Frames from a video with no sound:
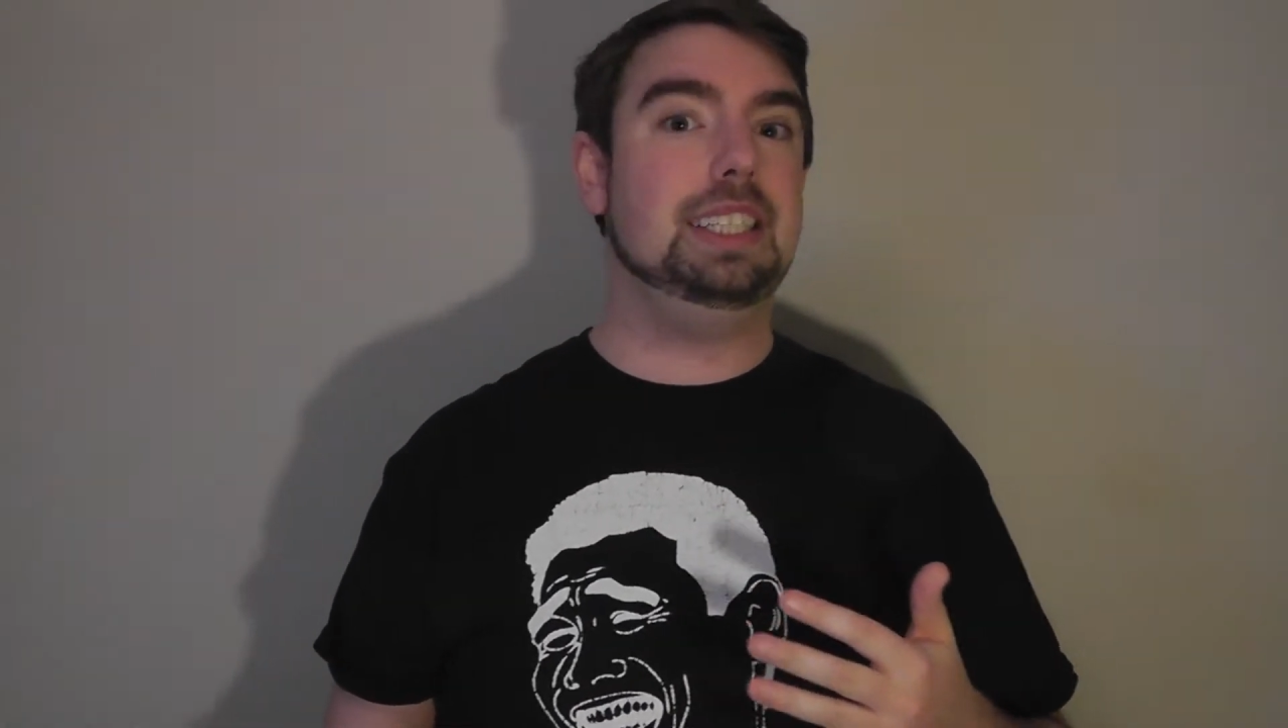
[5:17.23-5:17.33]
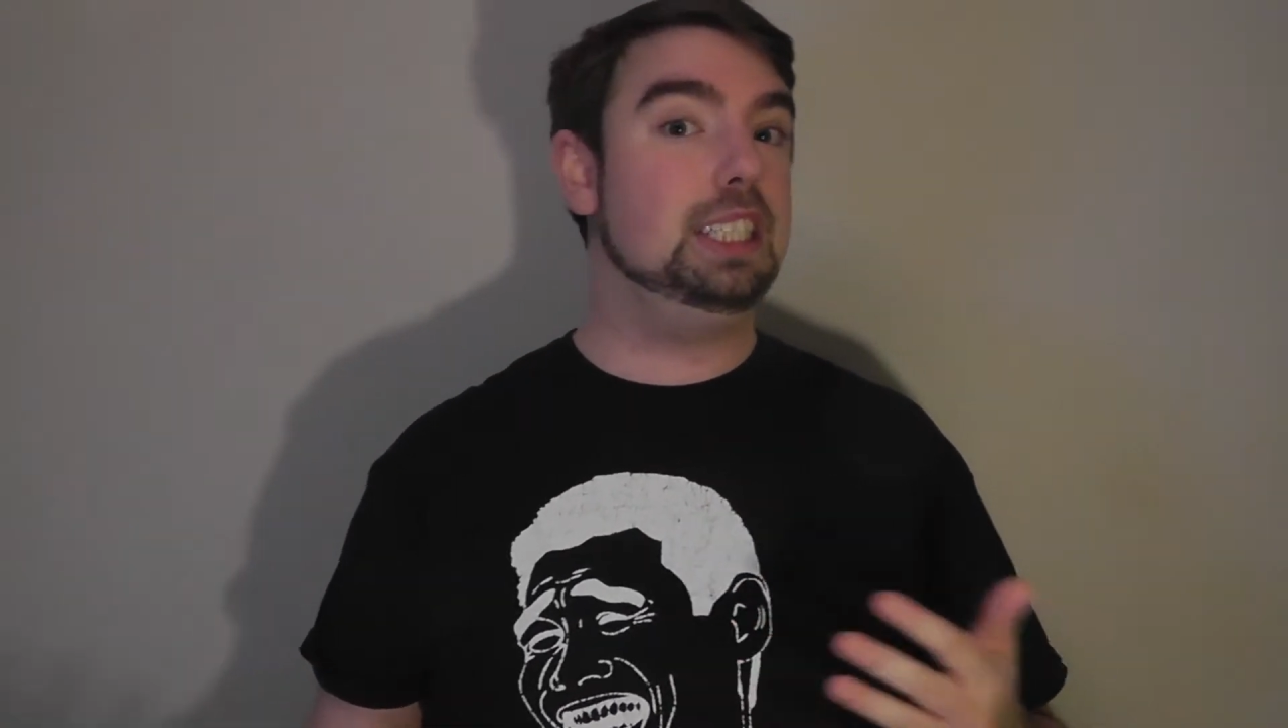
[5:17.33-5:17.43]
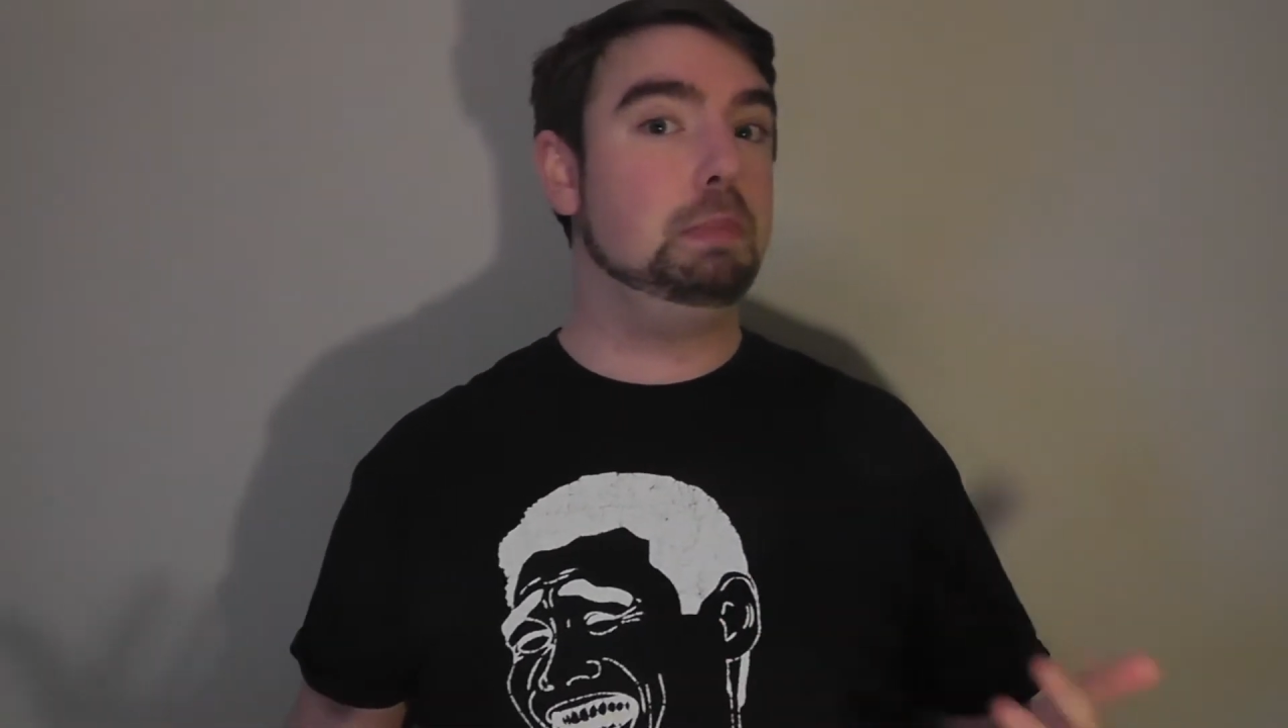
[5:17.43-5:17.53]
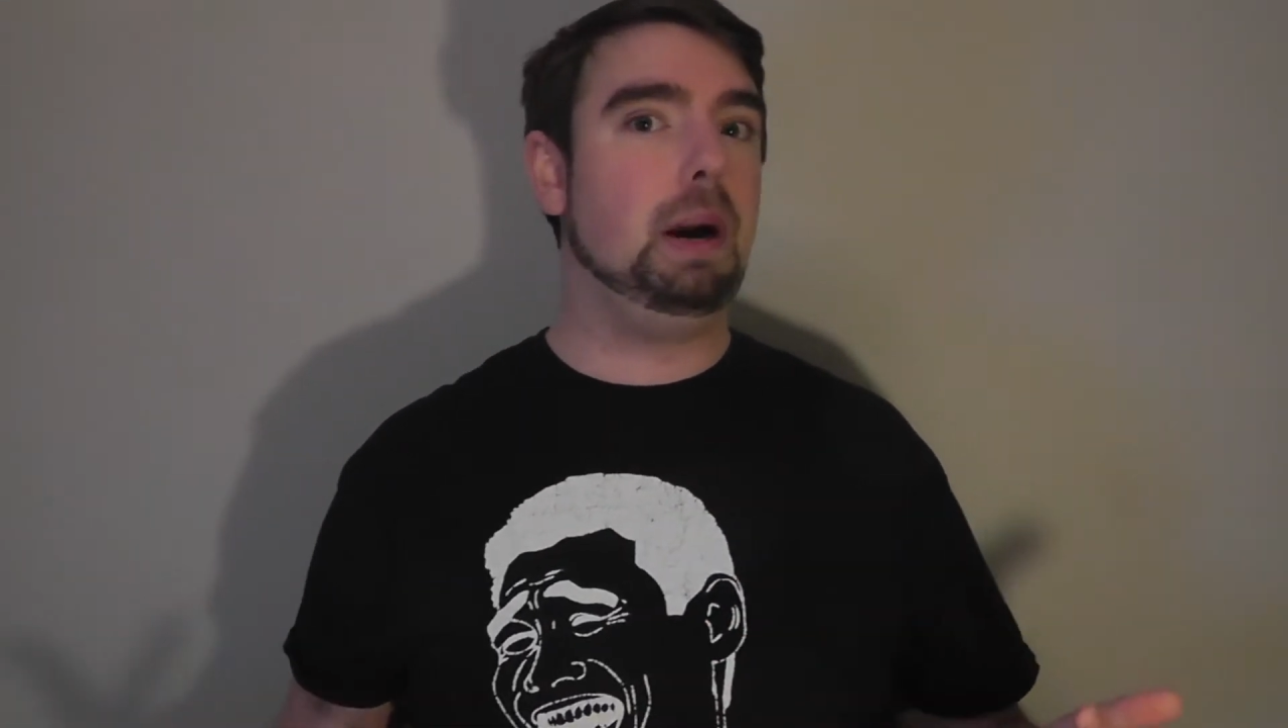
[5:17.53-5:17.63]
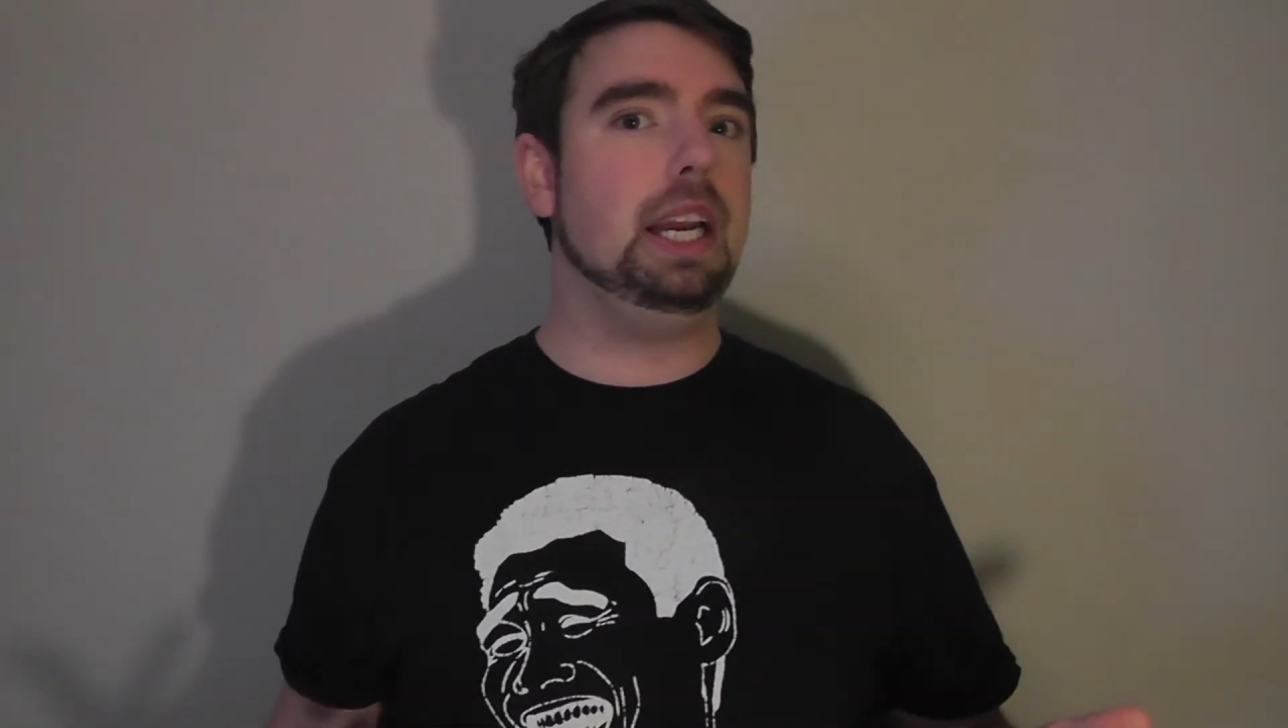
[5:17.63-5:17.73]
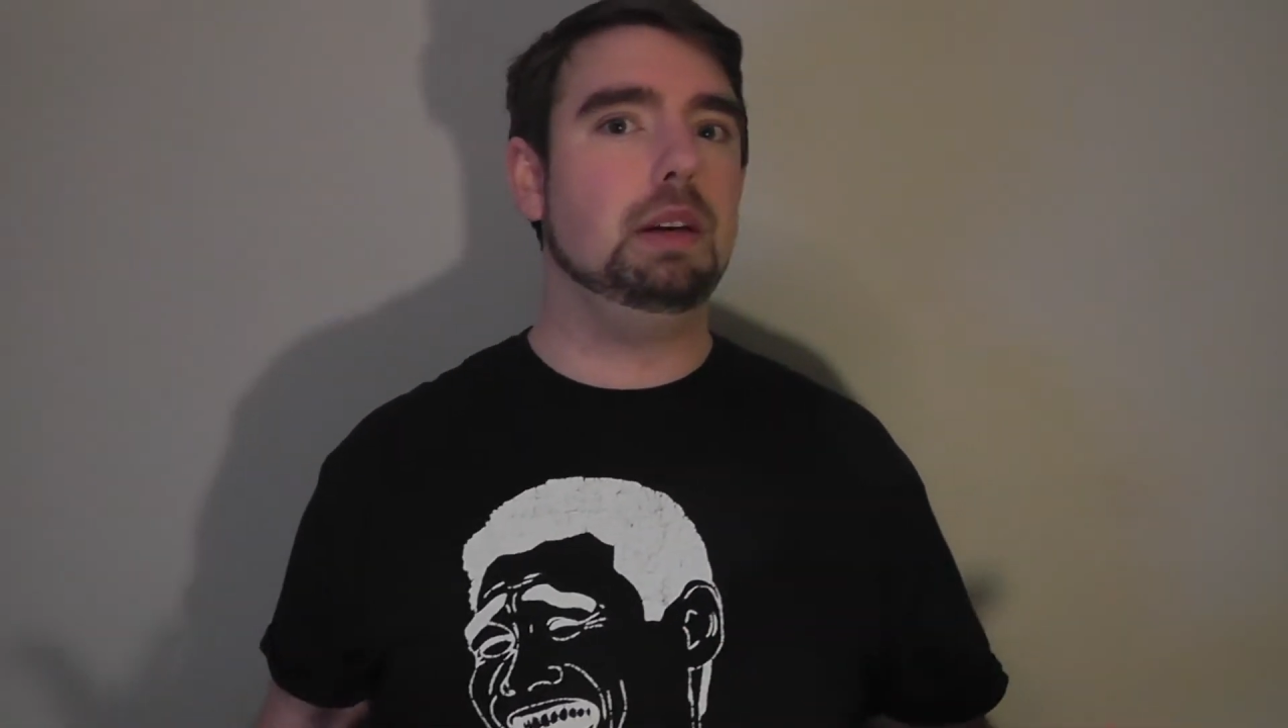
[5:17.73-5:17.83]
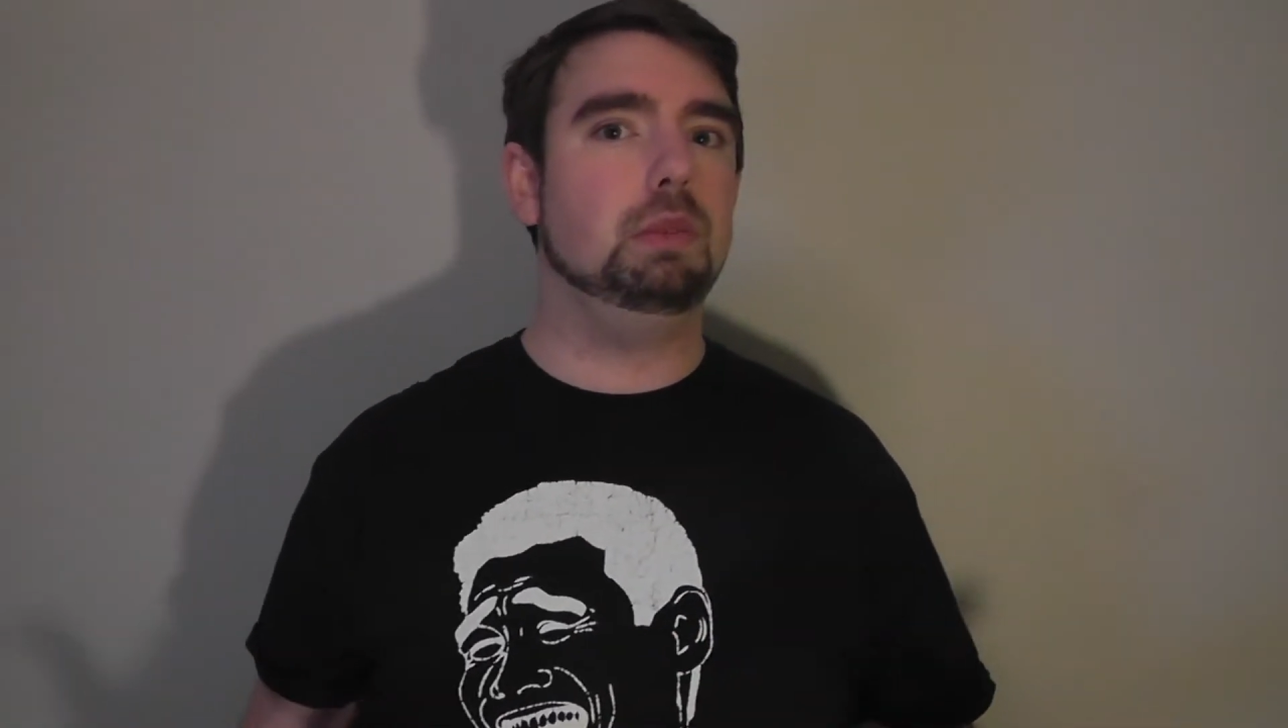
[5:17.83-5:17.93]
spike